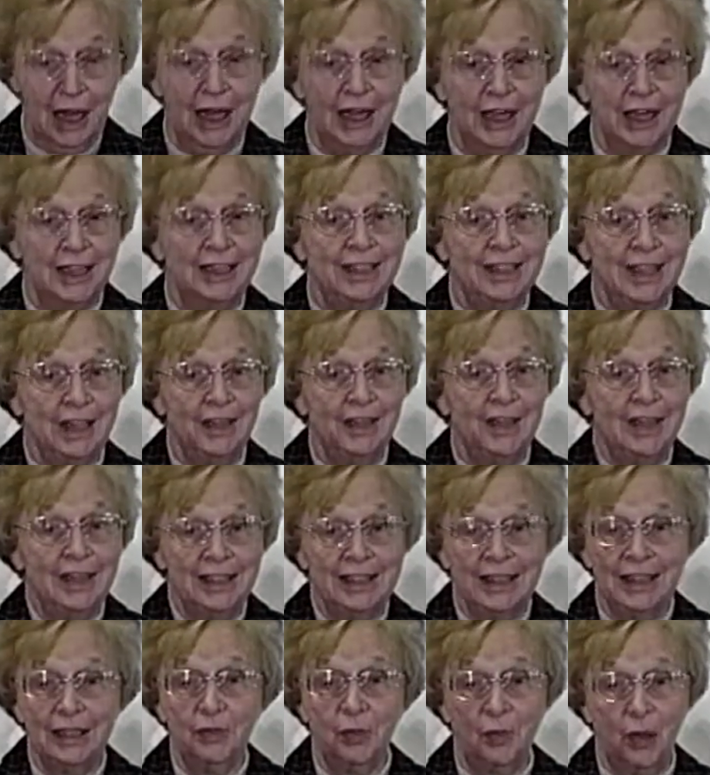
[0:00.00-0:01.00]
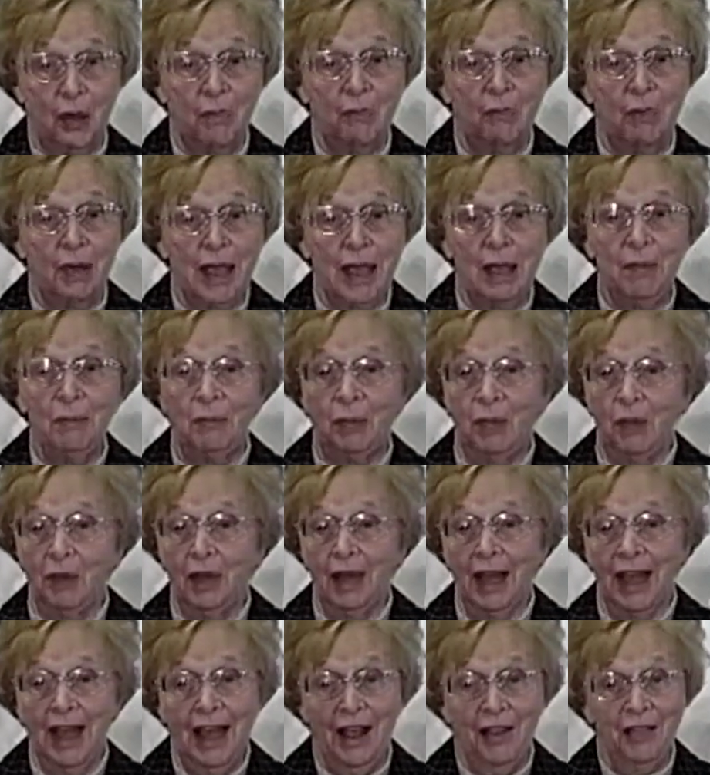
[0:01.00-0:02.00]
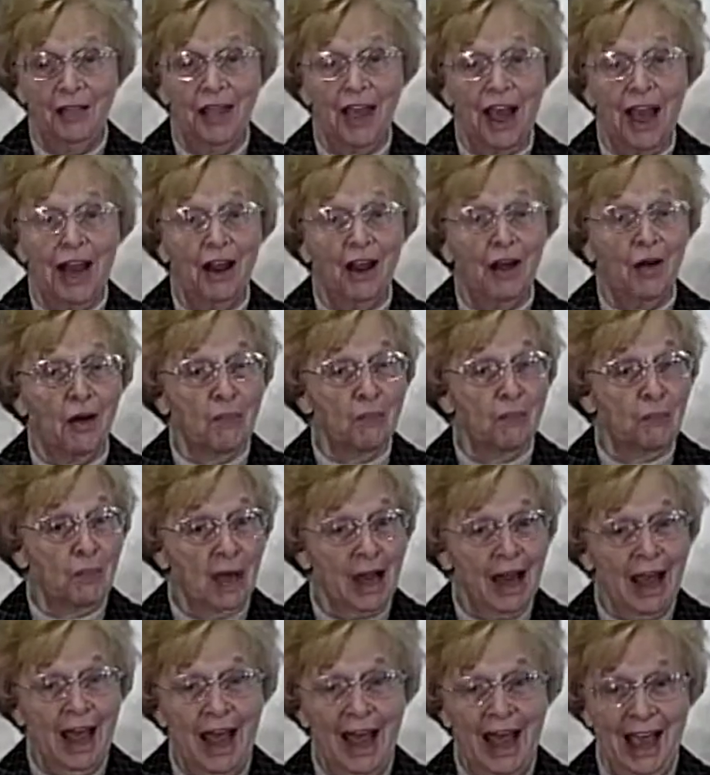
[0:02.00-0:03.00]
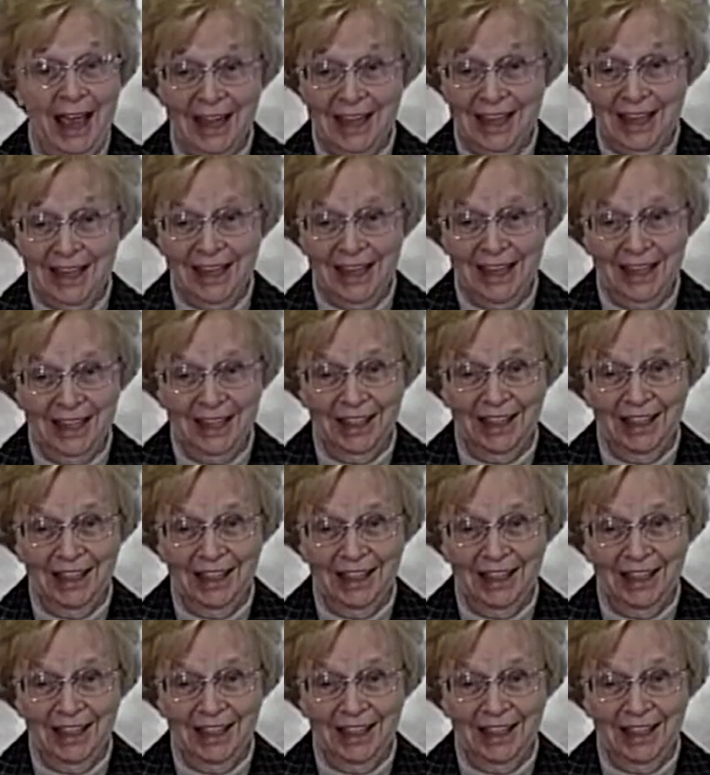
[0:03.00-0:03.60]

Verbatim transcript: You see, this is what people that are blind